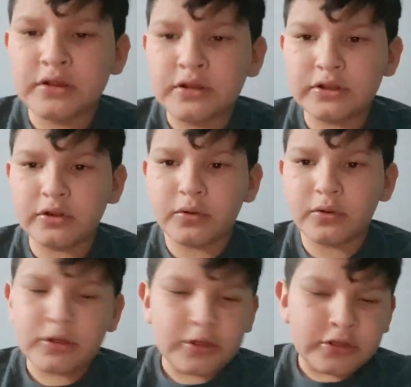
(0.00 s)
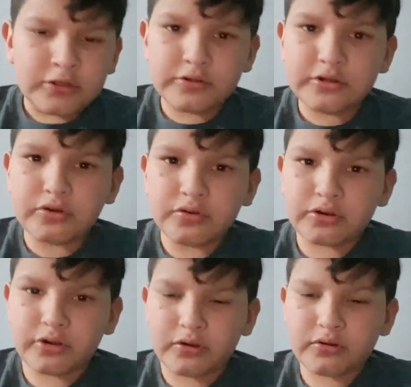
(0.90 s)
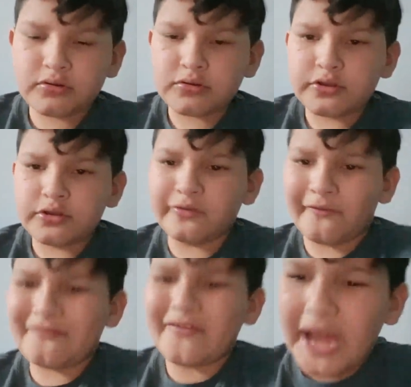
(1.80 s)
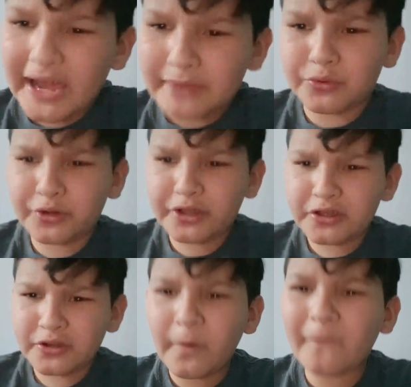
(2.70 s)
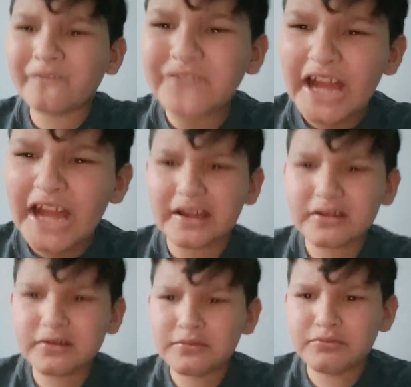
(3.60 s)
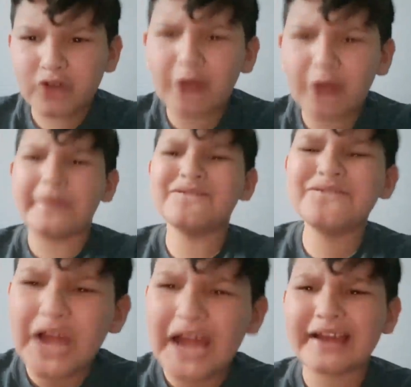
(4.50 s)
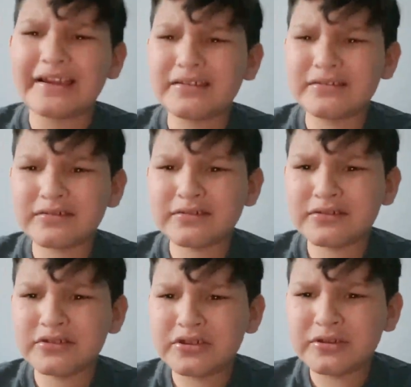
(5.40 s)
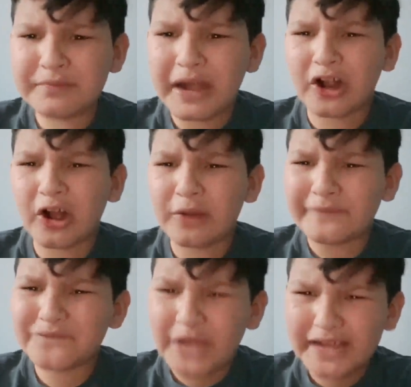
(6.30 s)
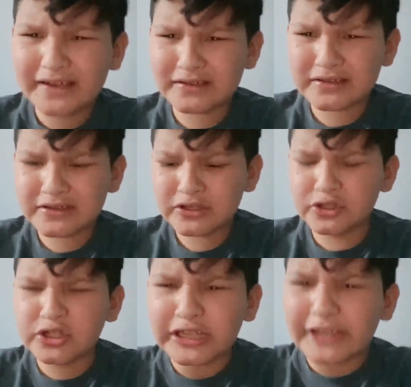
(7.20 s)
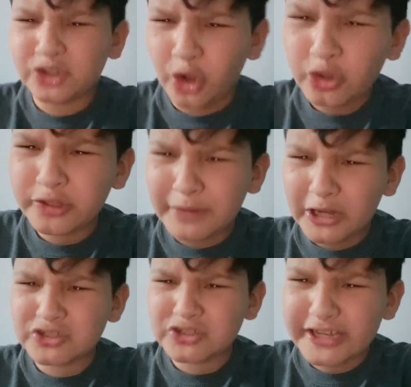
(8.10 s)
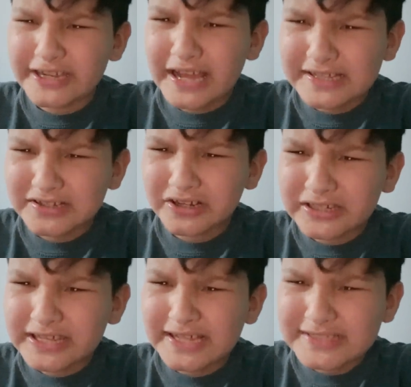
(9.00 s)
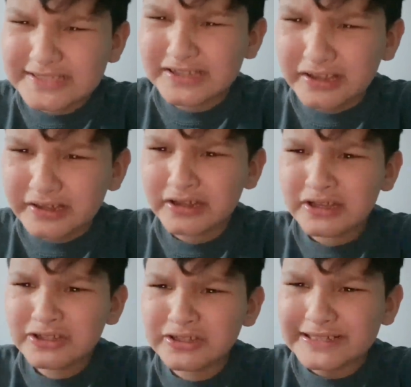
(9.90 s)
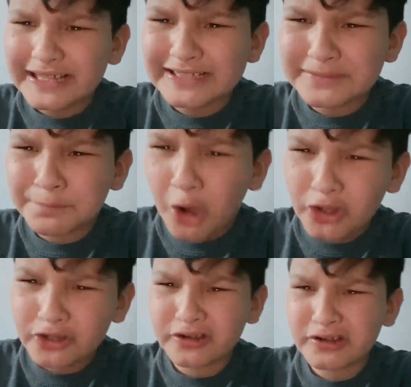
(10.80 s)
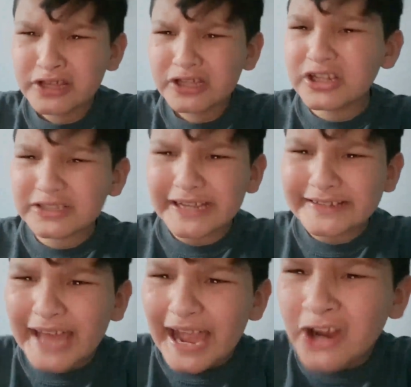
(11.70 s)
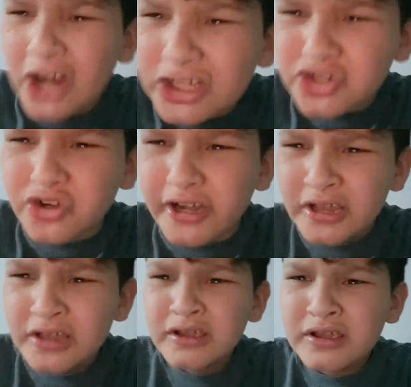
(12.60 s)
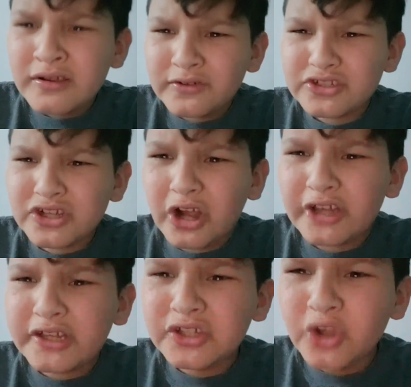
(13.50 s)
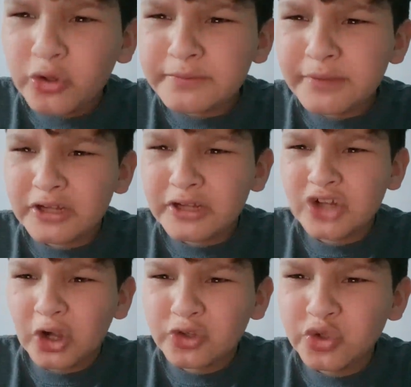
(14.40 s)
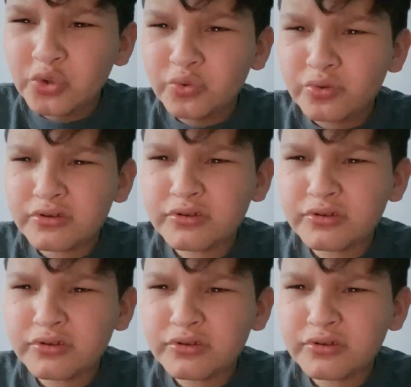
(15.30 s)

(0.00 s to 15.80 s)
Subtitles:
You little girl. You fat, boy. You're fat. Call me fat. Fat, call me fat. You look like Yogi Bear's looking ass, ugly ass son. You look like his partner. You look like that hunter in, what's he called in Yogi Bear's cartoon?